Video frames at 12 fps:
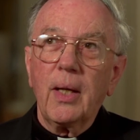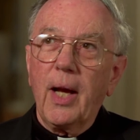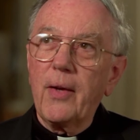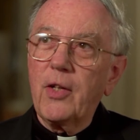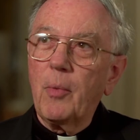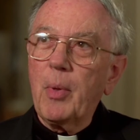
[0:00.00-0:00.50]

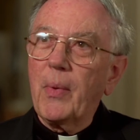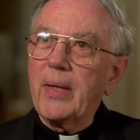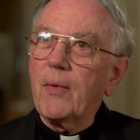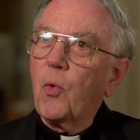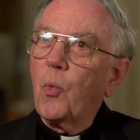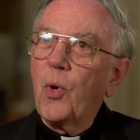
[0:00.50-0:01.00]
I tell people I
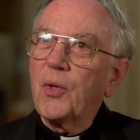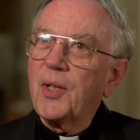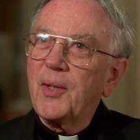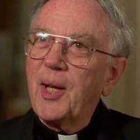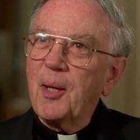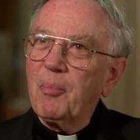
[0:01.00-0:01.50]
never worked a
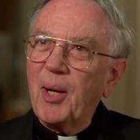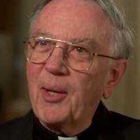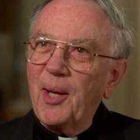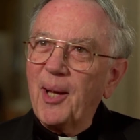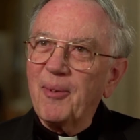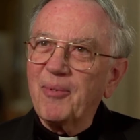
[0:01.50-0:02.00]
day in my
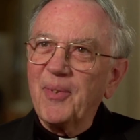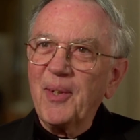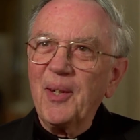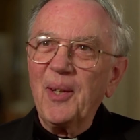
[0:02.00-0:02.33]
life.